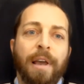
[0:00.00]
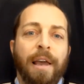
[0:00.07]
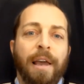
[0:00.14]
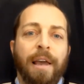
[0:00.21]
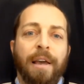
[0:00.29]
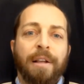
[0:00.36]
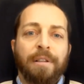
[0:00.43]

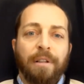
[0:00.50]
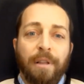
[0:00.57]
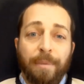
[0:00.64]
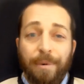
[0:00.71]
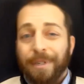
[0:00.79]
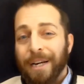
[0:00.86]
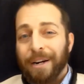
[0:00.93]
and the
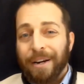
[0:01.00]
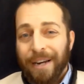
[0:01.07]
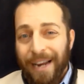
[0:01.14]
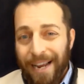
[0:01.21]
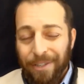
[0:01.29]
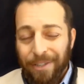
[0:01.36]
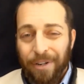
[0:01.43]
libertarian
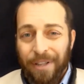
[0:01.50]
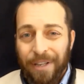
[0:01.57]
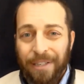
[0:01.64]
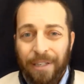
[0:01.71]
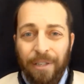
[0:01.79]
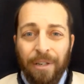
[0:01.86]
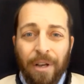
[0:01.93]
answer to
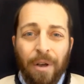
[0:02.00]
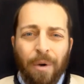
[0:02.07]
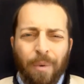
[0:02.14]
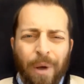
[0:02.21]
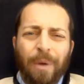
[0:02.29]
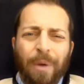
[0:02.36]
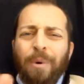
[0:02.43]
this is,
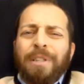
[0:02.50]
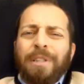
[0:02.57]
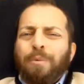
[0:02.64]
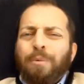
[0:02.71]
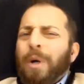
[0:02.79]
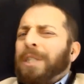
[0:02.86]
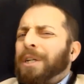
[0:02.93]
wait,
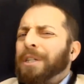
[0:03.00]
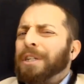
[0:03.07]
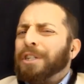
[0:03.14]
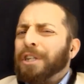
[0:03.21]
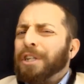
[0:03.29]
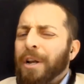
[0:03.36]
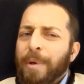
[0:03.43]
what's a
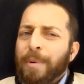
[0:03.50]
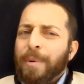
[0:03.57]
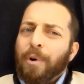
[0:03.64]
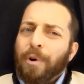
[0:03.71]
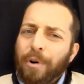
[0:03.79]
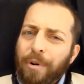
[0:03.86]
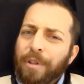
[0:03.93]
legitimate
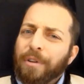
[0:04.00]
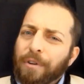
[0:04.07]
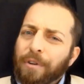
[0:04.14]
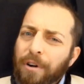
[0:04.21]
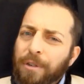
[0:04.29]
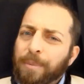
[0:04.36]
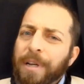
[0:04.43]
border in the
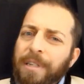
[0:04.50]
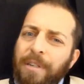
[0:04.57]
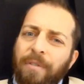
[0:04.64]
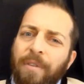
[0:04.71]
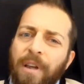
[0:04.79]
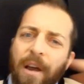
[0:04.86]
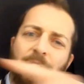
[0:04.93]
first place?
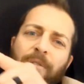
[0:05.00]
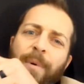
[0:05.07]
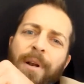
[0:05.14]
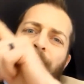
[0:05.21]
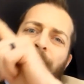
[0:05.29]
If the government